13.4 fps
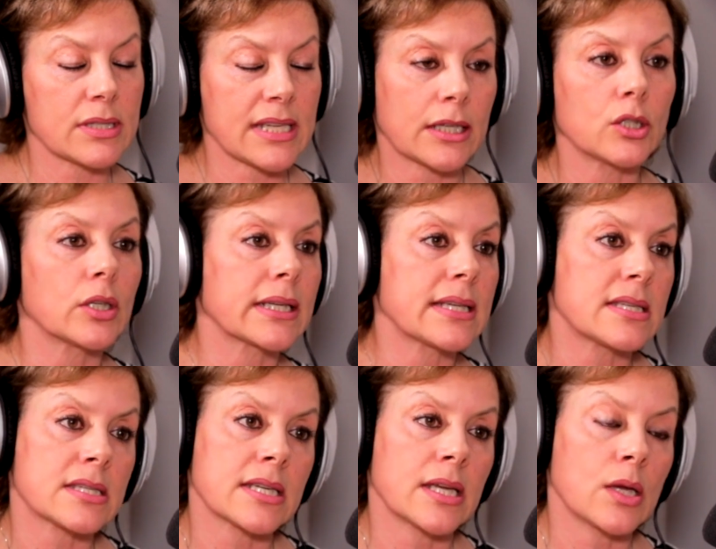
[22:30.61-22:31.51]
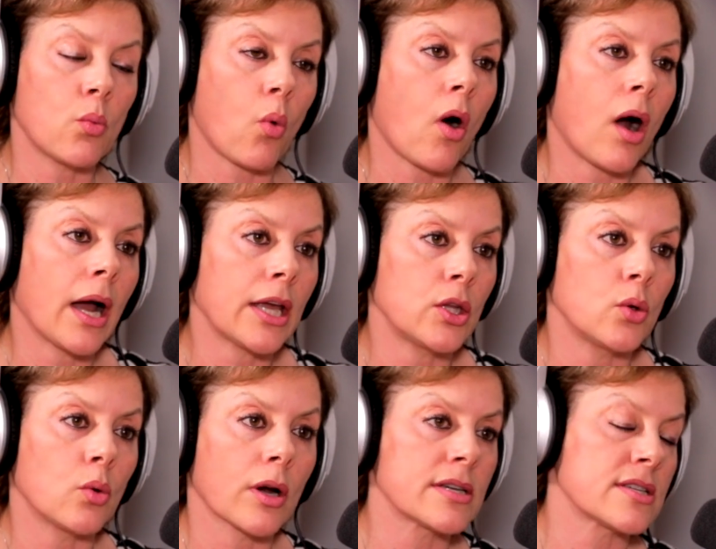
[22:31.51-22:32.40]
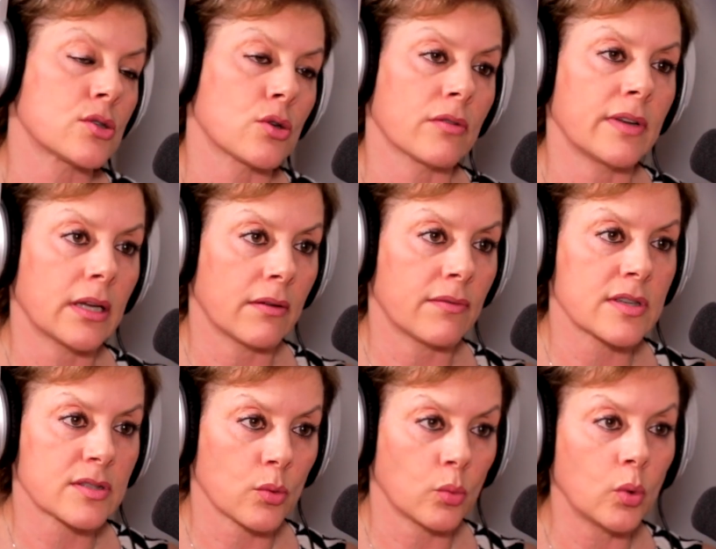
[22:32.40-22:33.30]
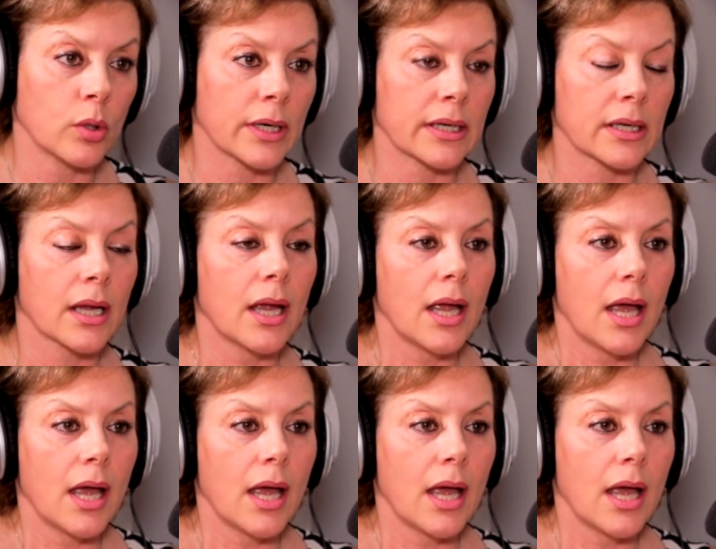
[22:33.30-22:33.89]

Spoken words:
take a look and see why you are deserving of this award.